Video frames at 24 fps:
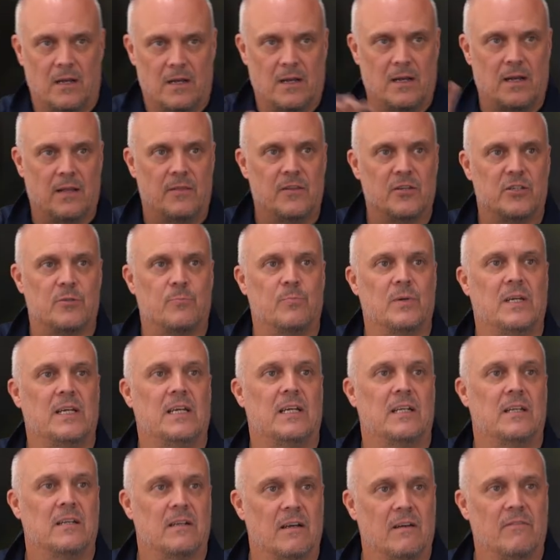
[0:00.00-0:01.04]
the
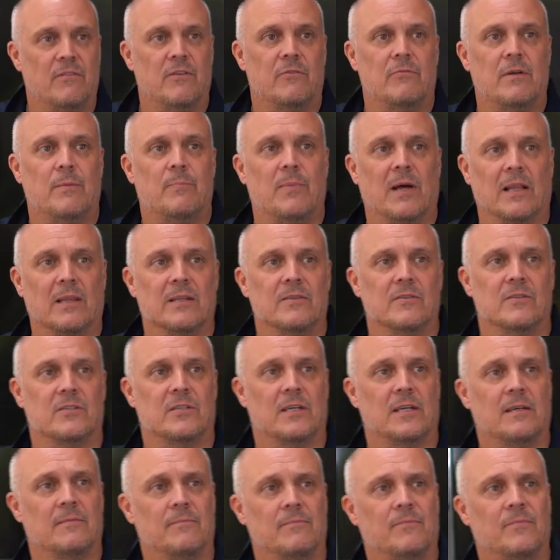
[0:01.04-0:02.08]
speed of the
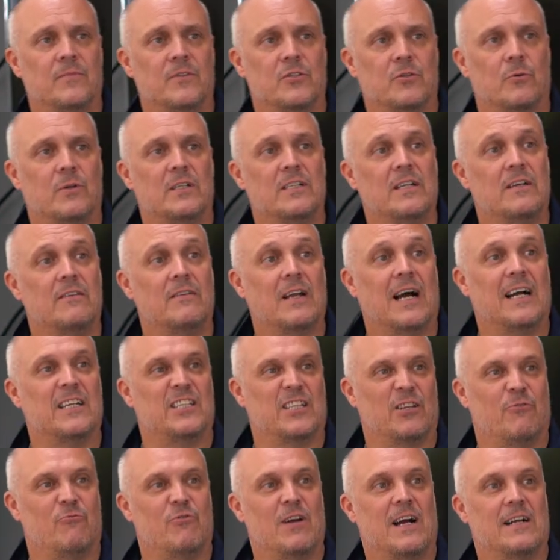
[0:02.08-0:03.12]
repellency. So it didn't
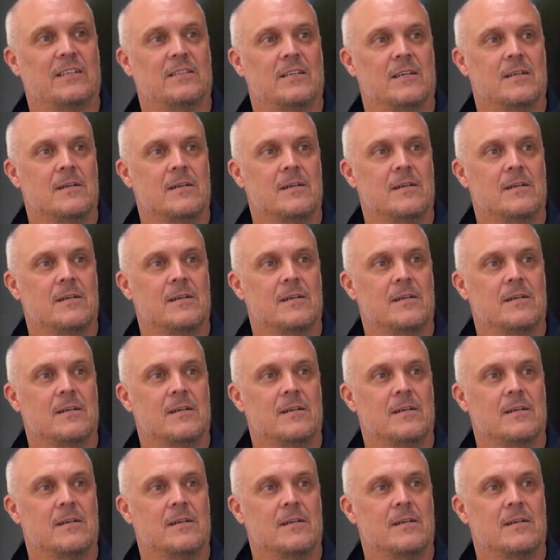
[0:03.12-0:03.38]
actually react.